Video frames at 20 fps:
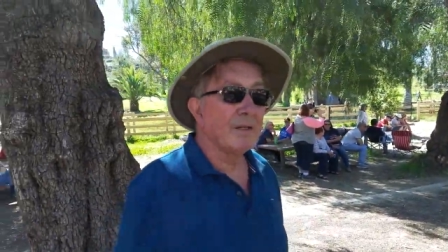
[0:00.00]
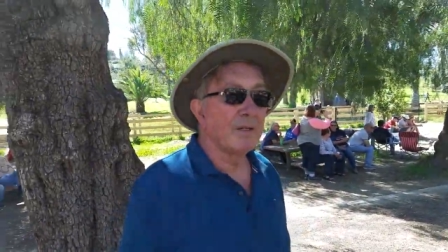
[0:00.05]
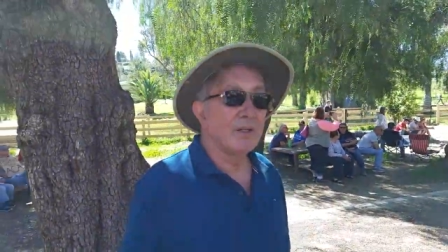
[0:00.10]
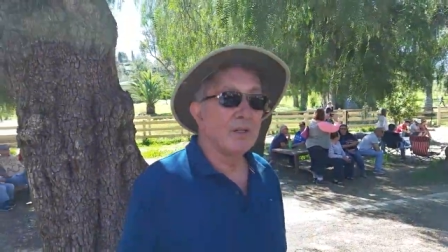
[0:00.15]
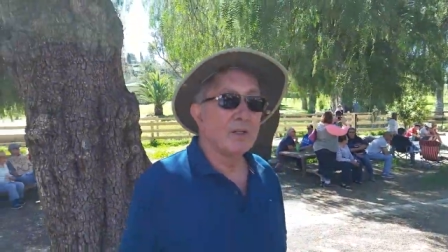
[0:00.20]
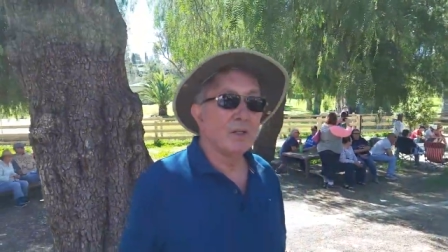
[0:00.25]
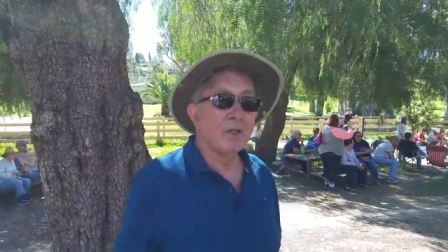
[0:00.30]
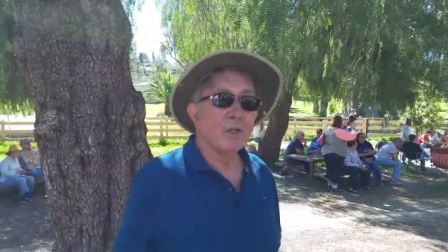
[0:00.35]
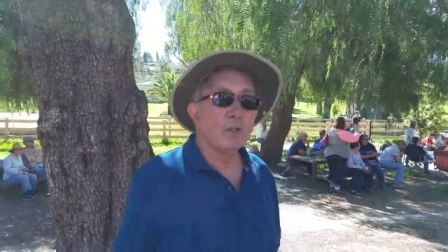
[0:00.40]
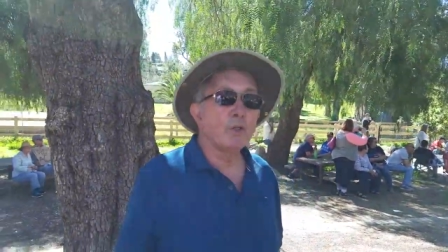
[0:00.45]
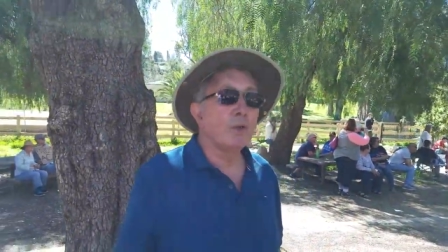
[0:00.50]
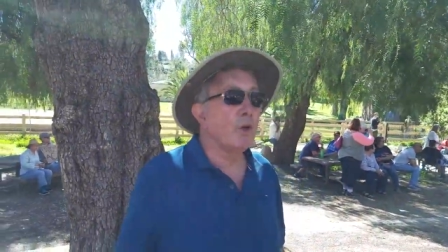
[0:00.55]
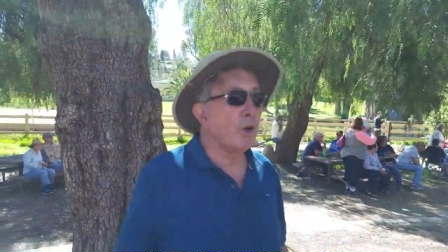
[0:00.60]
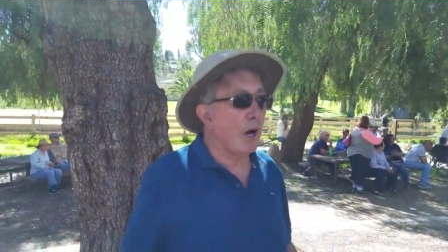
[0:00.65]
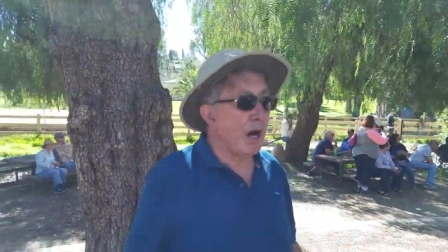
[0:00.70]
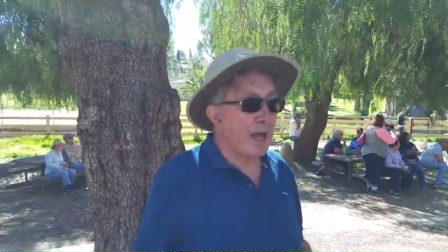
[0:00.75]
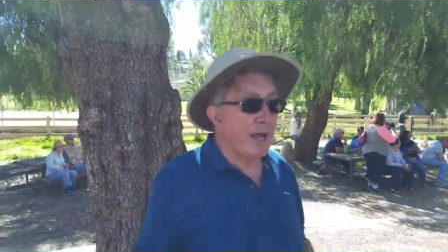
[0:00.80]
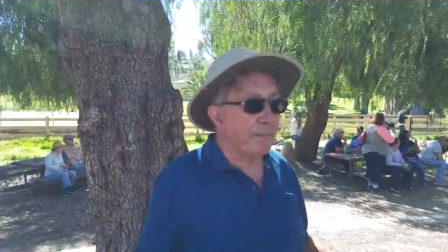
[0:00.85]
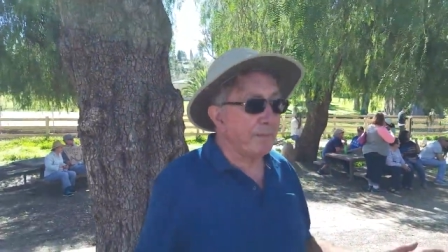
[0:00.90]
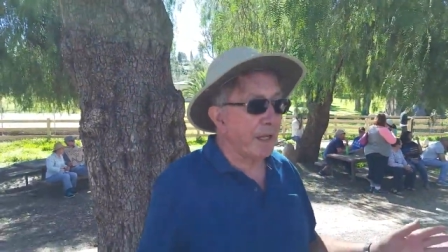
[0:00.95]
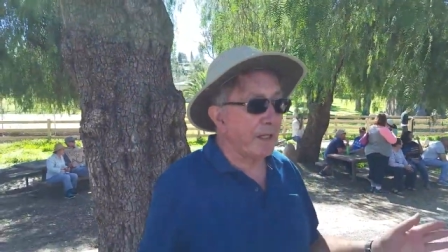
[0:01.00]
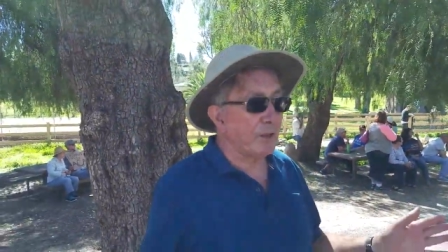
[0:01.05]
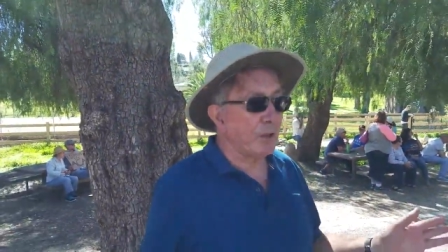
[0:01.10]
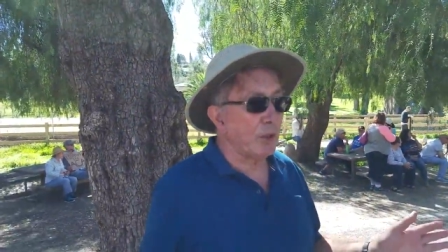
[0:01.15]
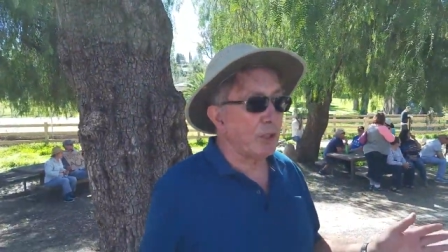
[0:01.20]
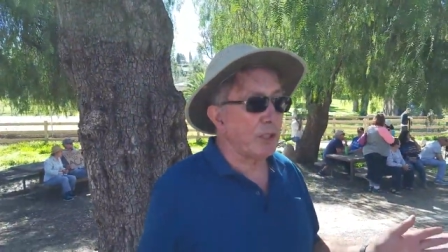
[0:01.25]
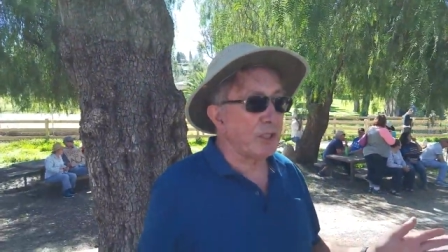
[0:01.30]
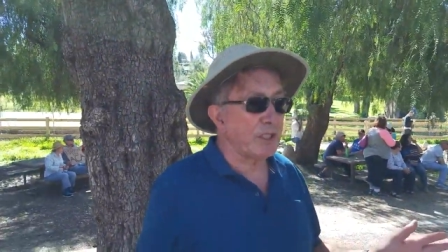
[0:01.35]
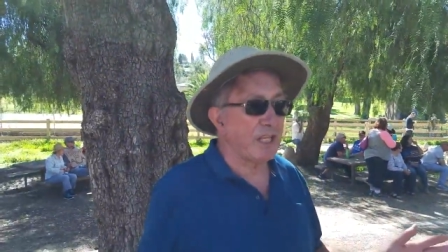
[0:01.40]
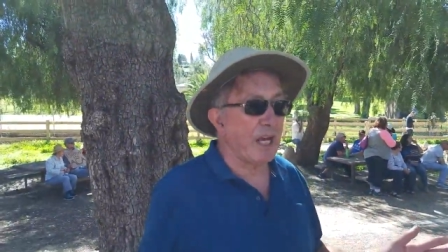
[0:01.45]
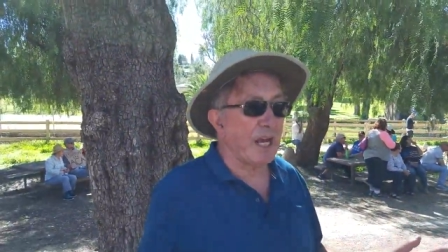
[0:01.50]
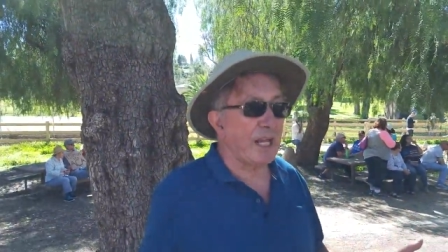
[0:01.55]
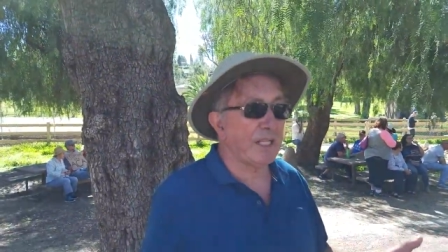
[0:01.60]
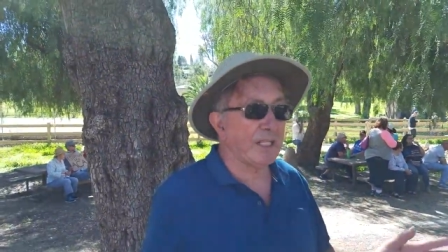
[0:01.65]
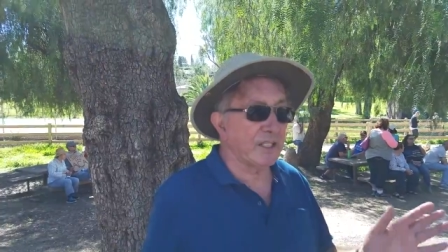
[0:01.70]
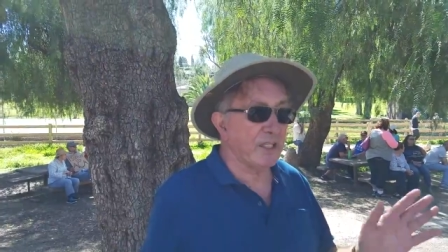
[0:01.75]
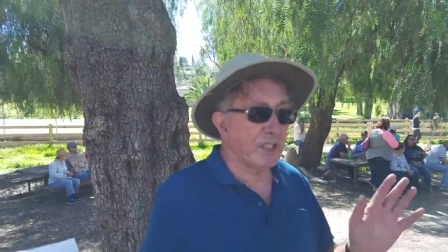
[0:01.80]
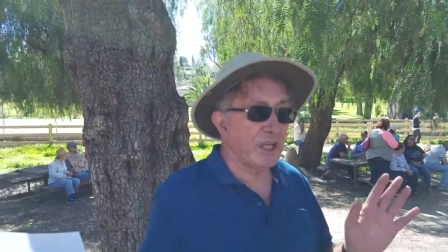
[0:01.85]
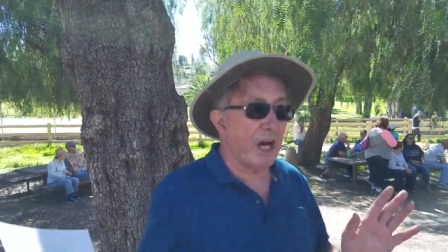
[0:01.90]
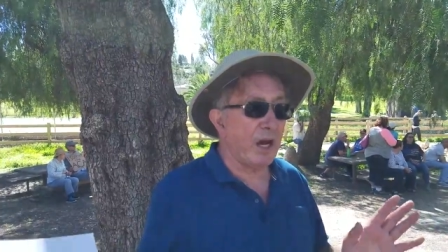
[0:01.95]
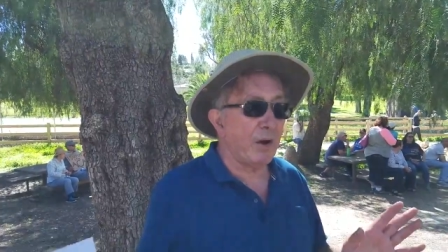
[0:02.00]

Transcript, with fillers: I am not going to silence you.